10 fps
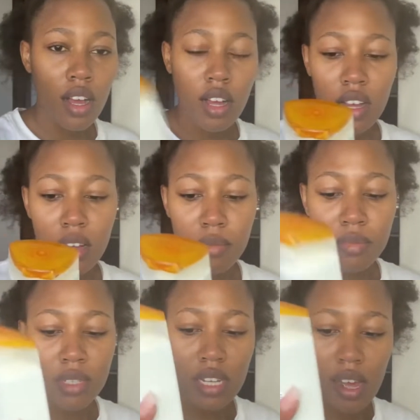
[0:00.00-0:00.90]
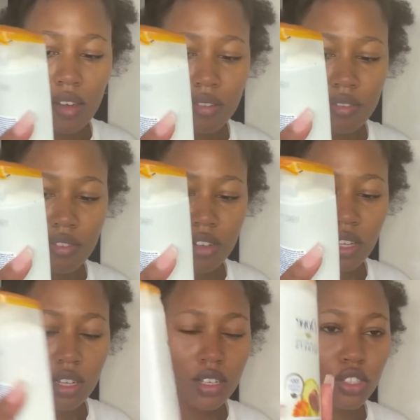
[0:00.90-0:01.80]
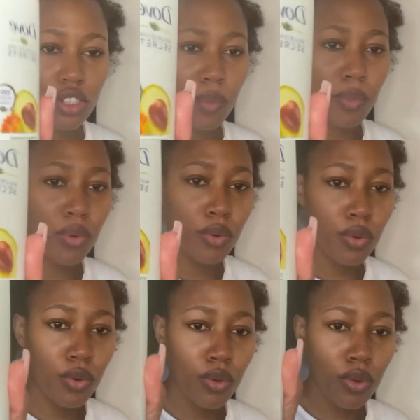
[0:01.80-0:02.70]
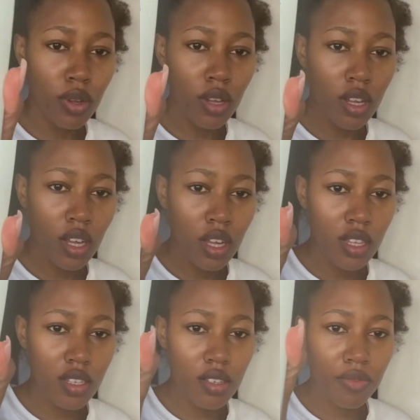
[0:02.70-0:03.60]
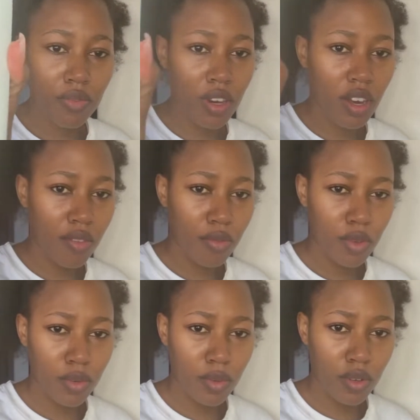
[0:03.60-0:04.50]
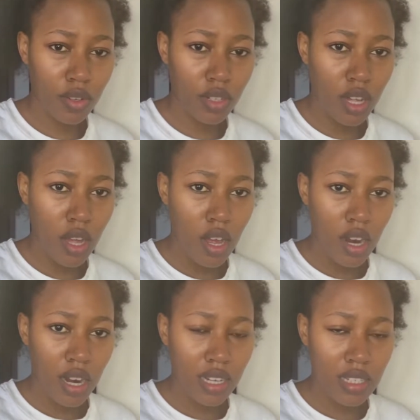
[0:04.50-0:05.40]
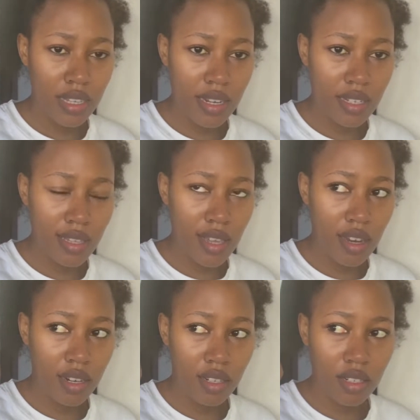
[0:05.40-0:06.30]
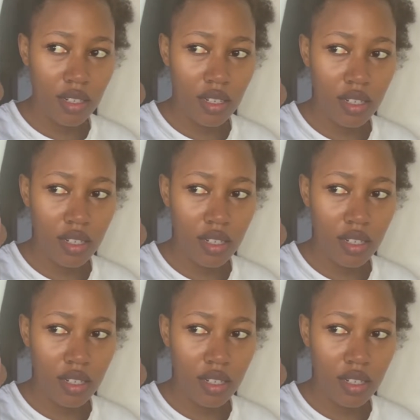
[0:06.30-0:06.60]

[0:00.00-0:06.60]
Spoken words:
Dove shampoo. This is very affordable. Like, it's less than